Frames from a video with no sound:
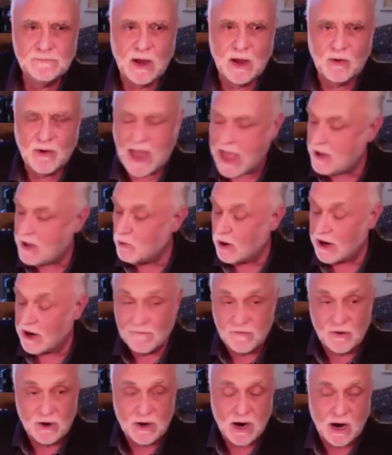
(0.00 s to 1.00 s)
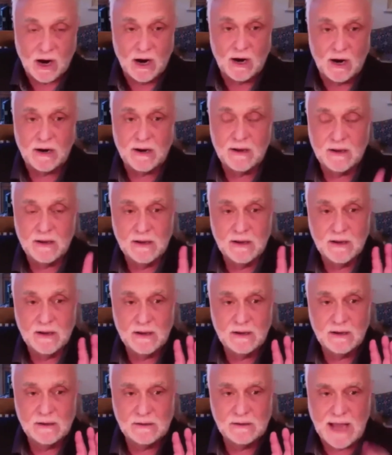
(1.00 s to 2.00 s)
Okay, and whatever card
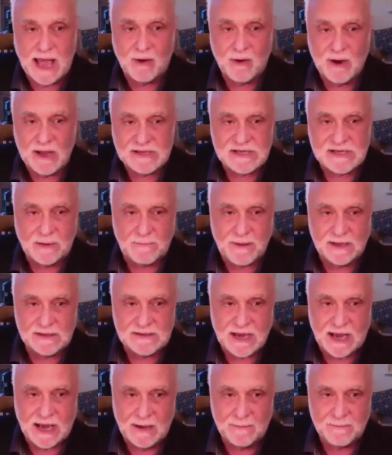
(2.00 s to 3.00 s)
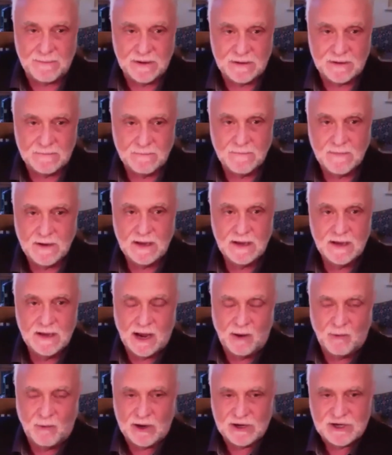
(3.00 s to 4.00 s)
now ends up on top
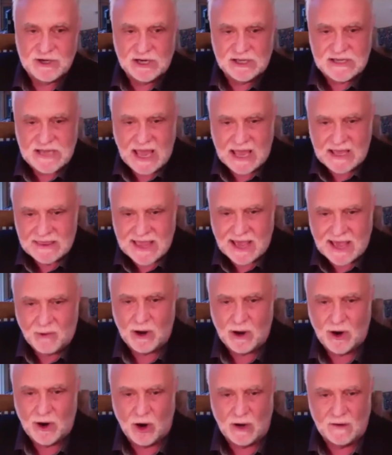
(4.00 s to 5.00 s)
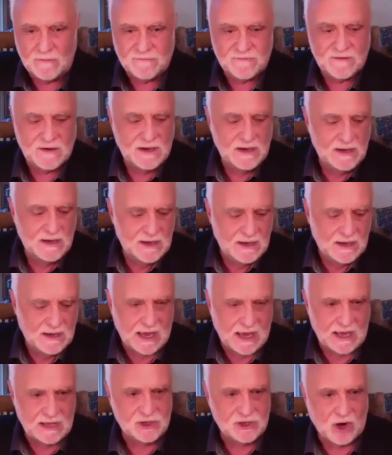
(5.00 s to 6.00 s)
I want you to take that one off
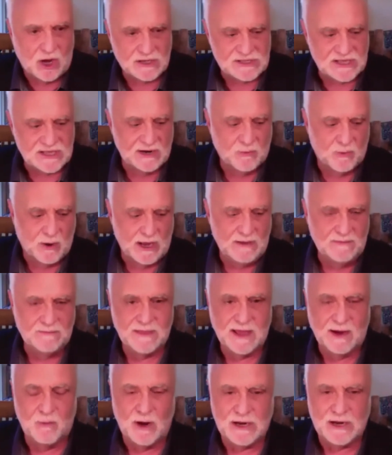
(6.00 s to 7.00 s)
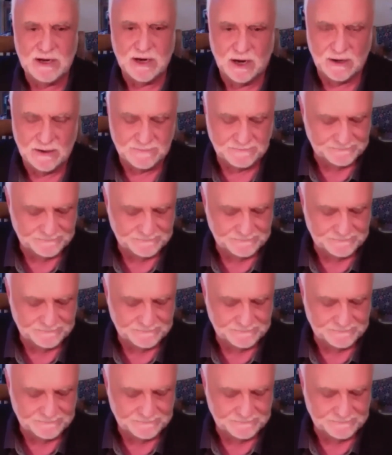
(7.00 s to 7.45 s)
and toss that away, that white card.